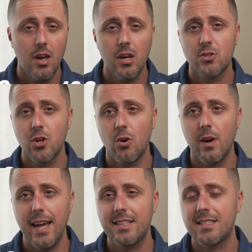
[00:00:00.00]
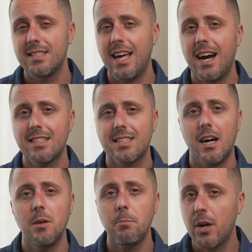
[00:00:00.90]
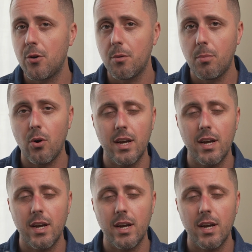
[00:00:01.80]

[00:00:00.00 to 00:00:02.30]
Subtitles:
So it's not unbearable.